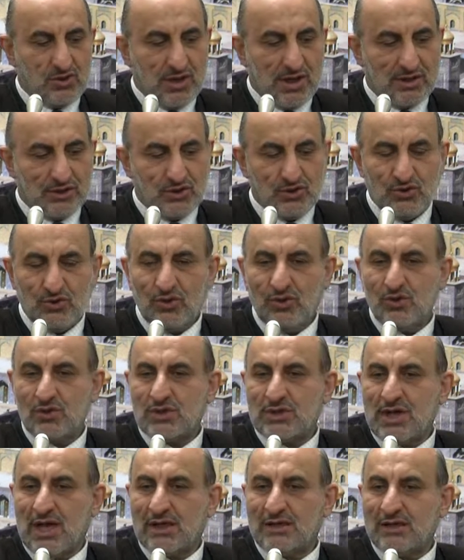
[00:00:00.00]
you are sure you
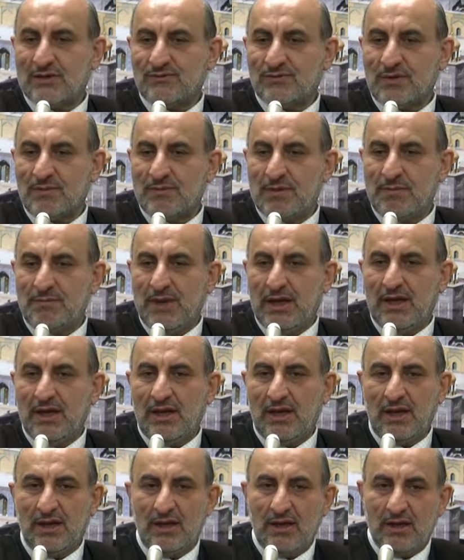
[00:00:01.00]
started from the
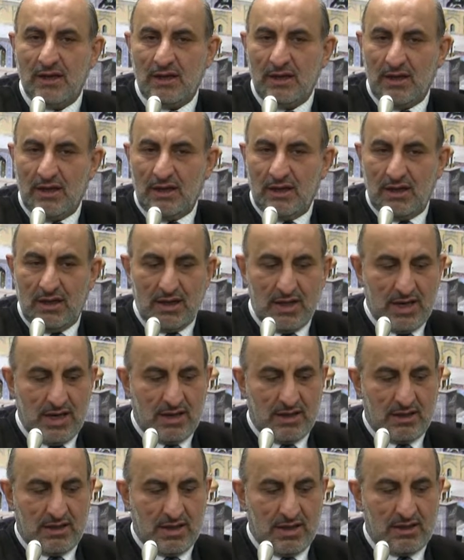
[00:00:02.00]
beginning,
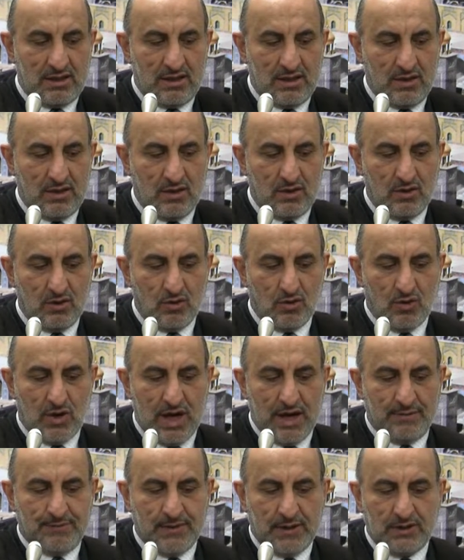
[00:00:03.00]
and then
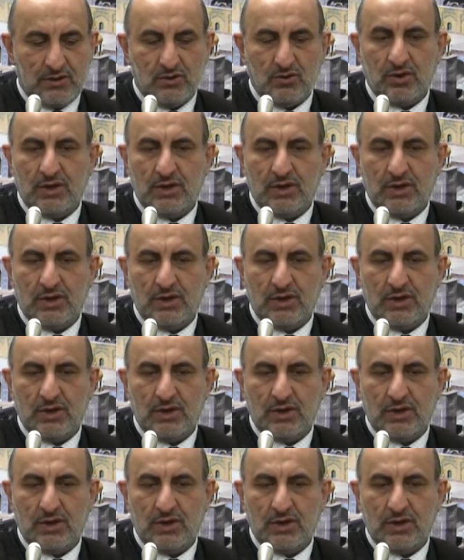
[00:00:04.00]
wipe it